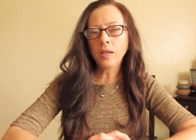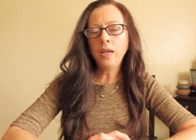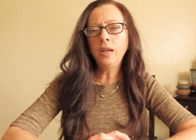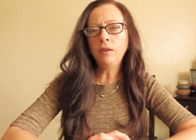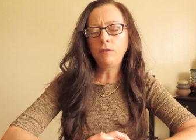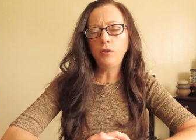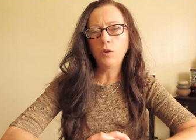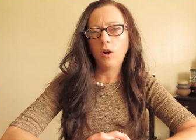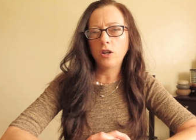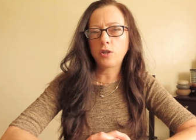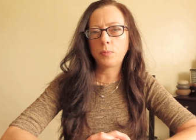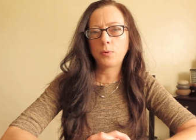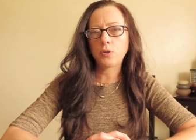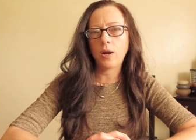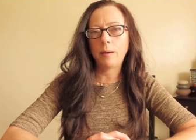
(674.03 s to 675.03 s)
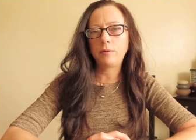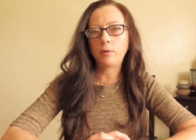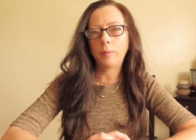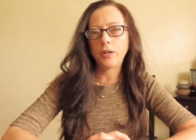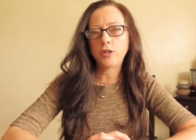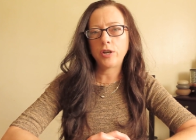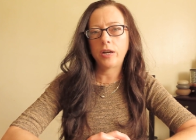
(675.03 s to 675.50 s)
And if you aren't subscribed
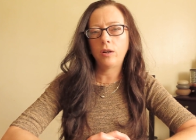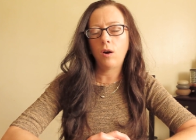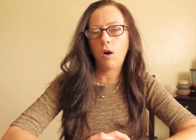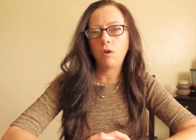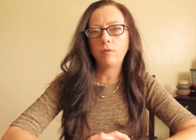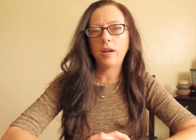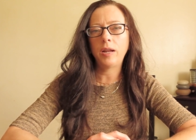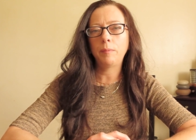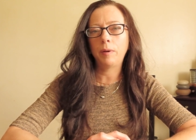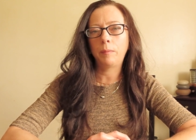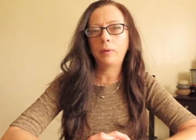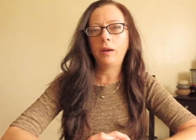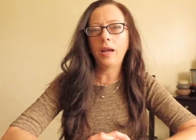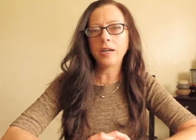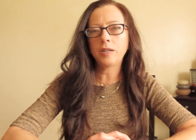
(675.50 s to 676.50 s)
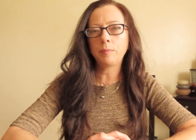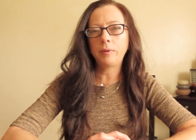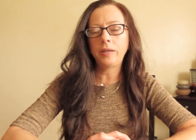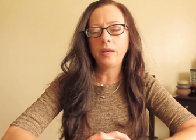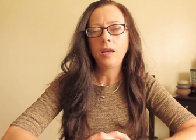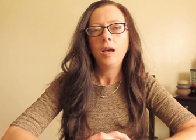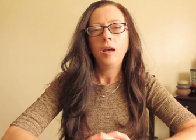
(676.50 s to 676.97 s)
to my channel already but would like to
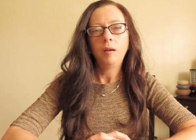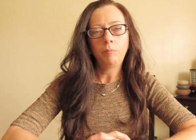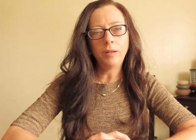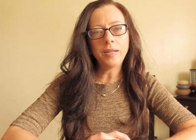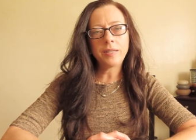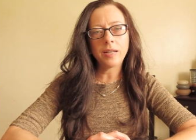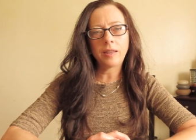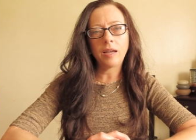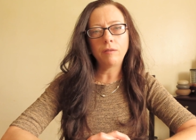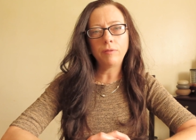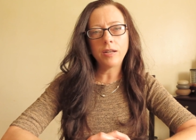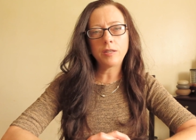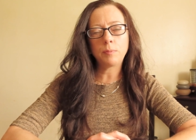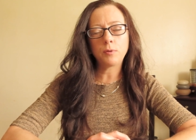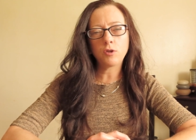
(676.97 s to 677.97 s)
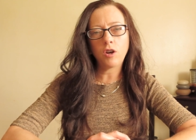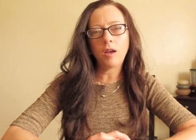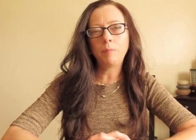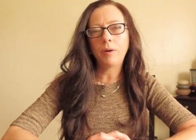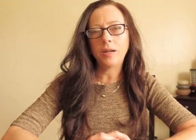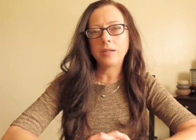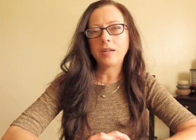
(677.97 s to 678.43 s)
be, please hit that red
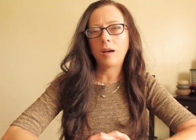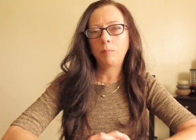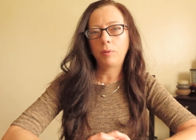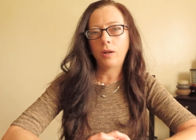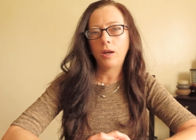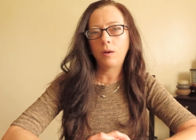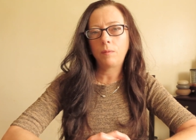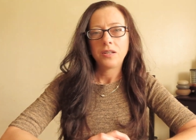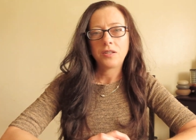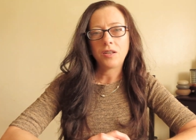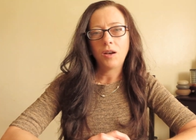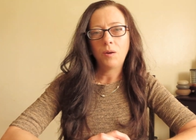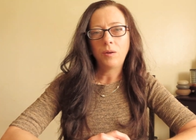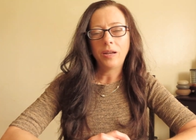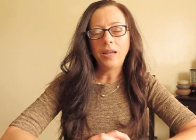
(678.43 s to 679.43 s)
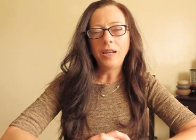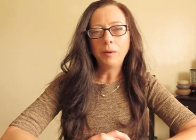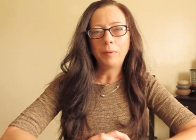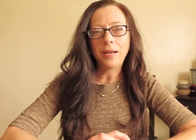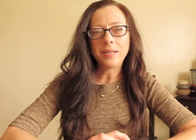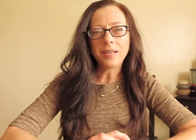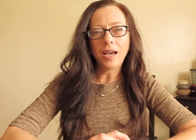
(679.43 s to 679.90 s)
subscribe button down below. So
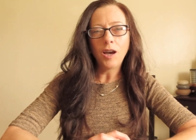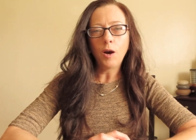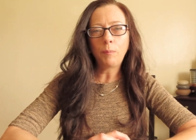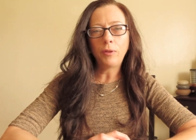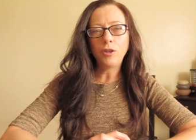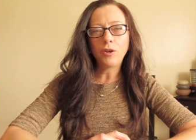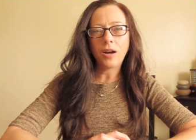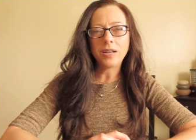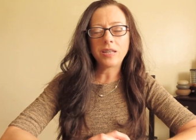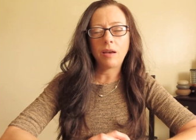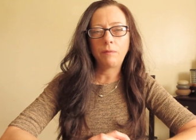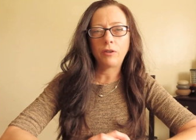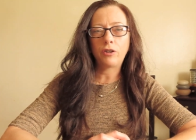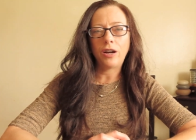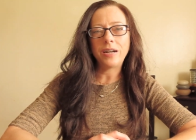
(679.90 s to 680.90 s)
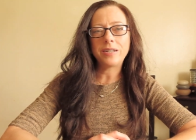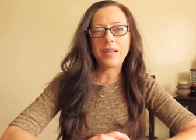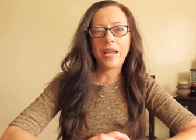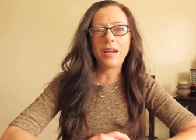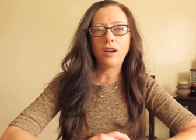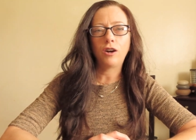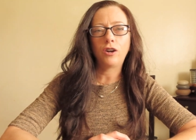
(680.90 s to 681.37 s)
anyways, I hope that you guys have a great
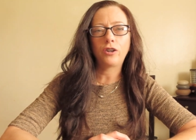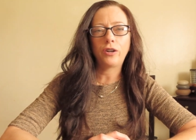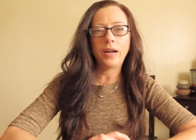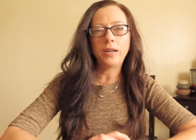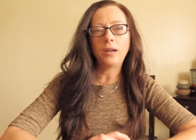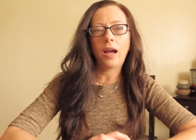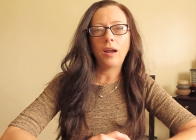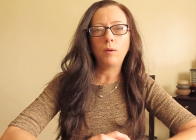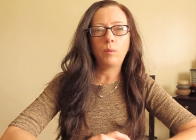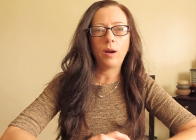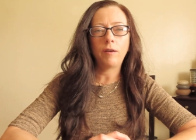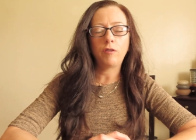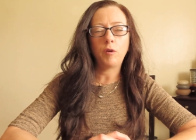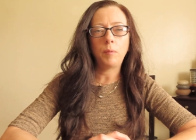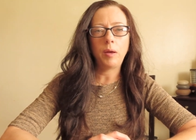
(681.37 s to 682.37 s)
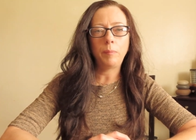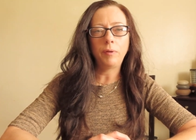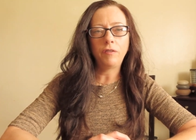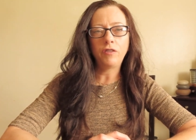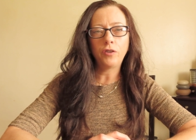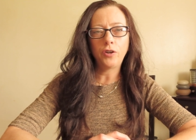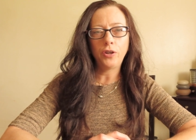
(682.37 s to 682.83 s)
day or a great night, whatever it may
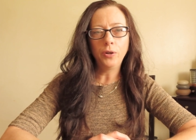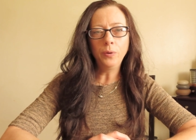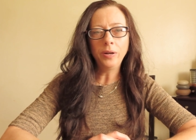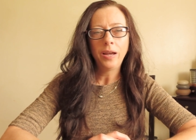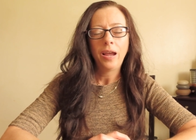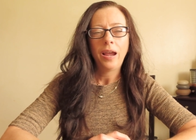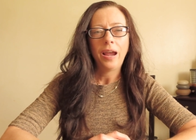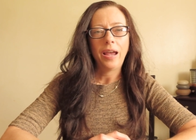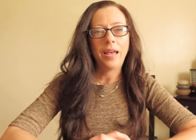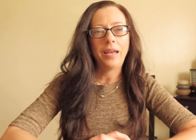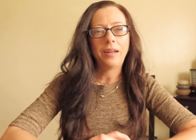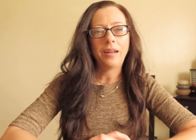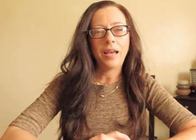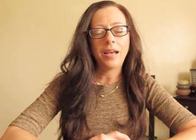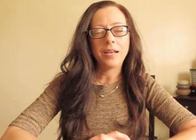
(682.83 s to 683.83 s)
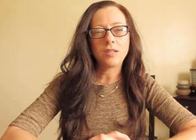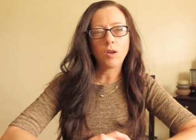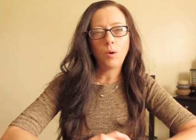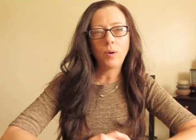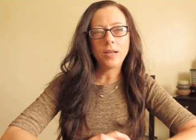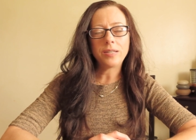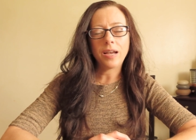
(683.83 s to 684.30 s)
be for you. And as
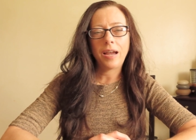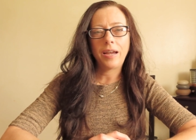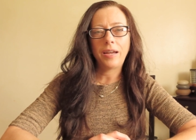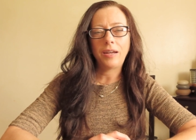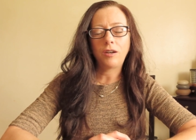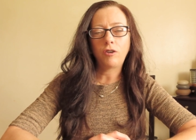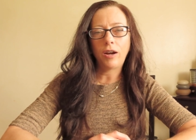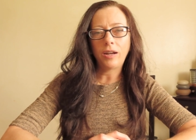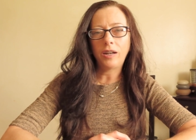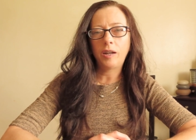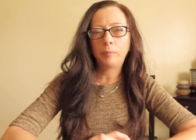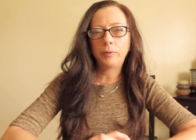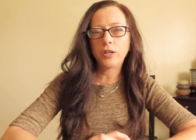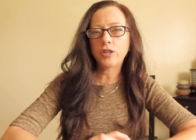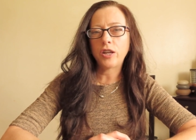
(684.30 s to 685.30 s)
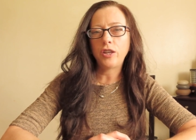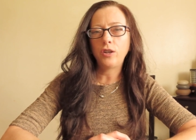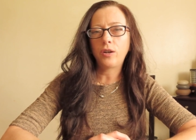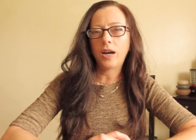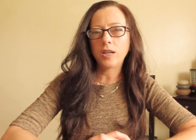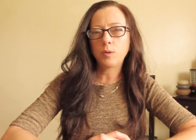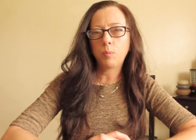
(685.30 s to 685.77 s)
always, I greatly appreciate
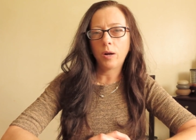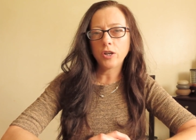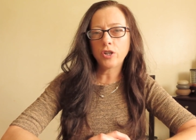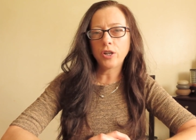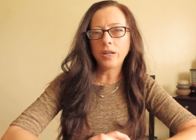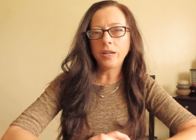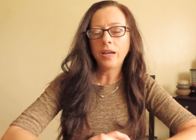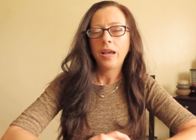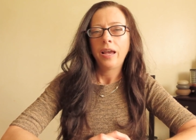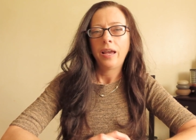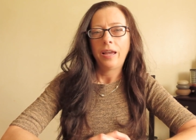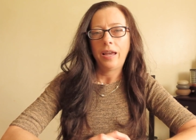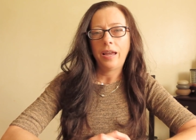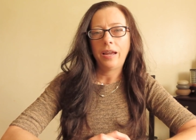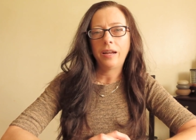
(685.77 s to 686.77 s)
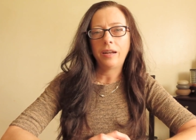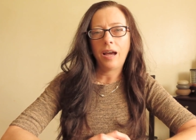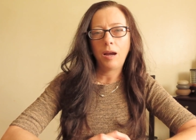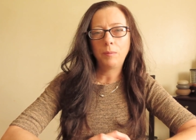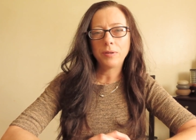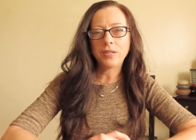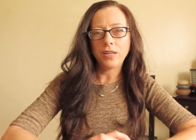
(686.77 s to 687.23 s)
you guys watching, and
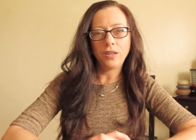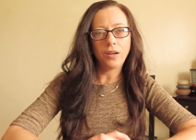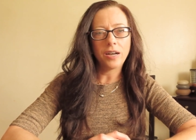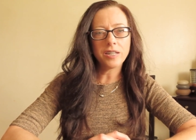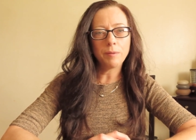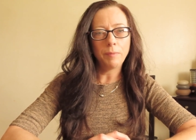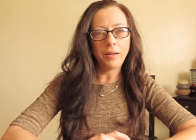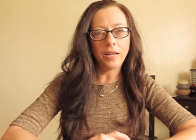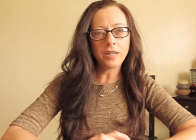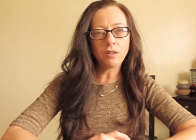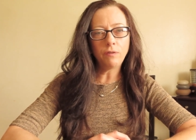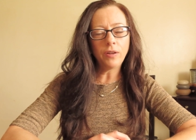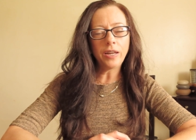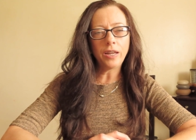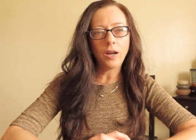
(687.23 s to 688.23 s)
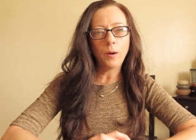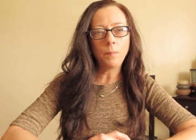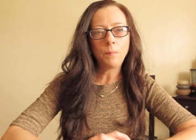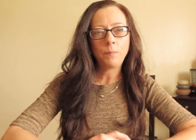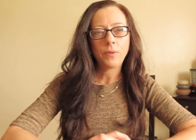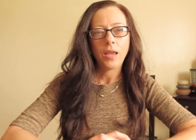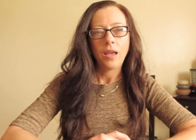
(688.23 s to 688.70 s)
I will see you guys in my next
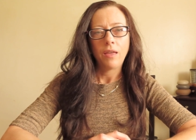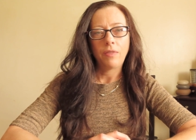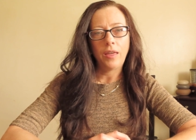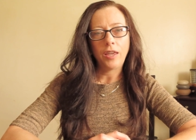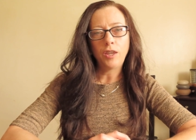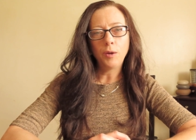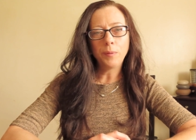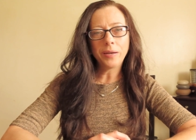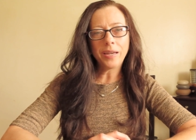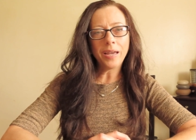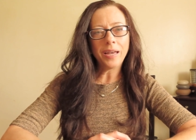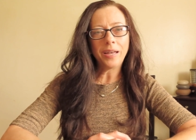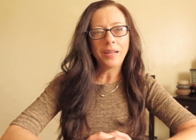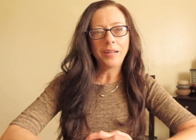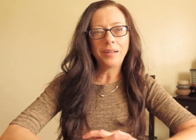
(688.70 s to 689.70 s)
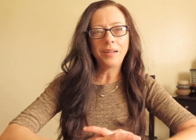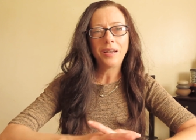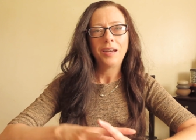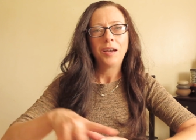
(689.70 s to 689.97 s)
video. Thank you again.